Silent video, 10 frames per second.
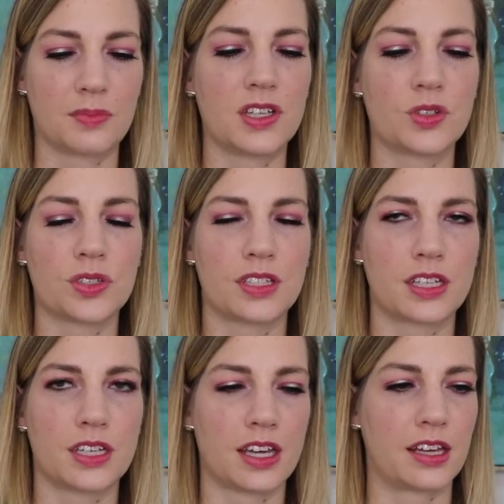I'm
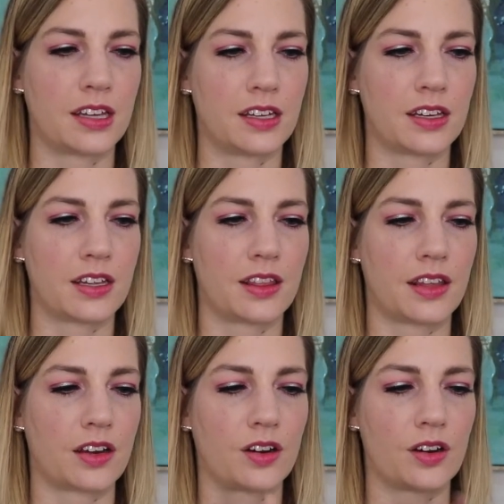interested in
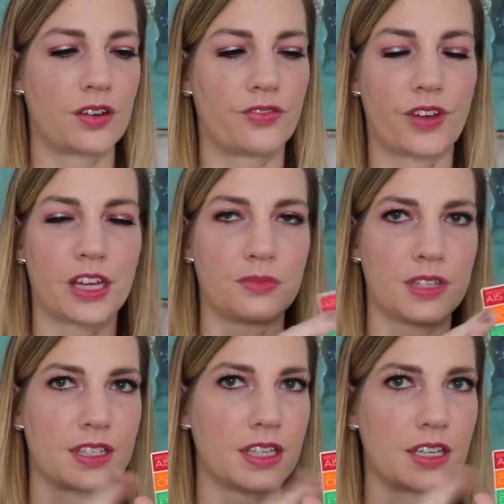their
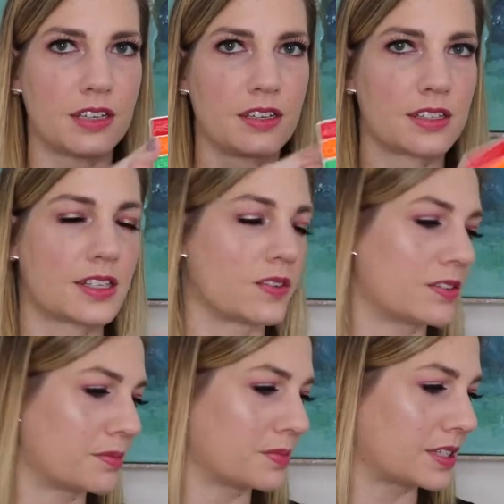vitamin C
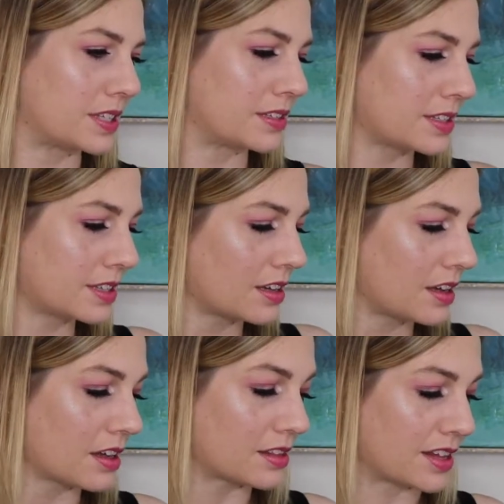serum since
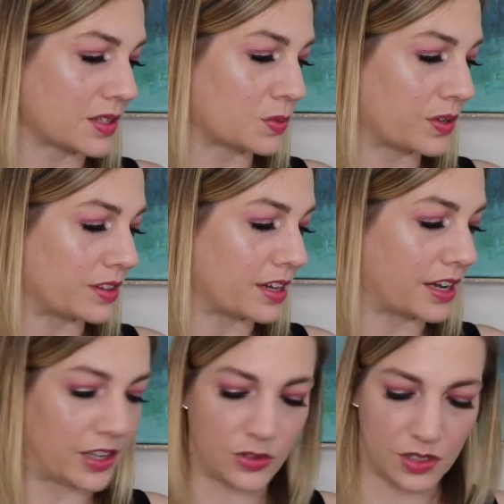that's one that
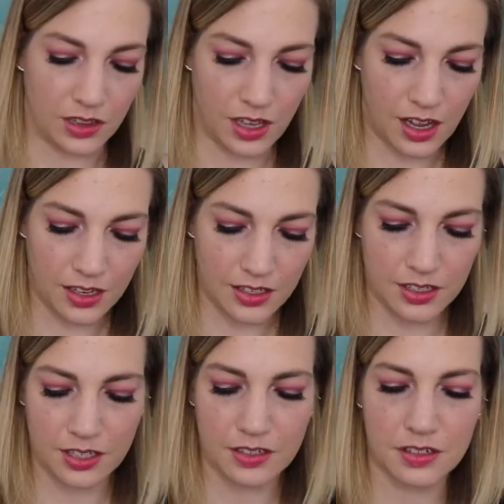I use a
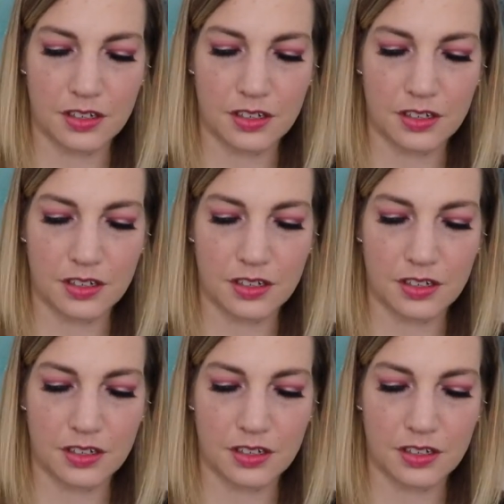lot.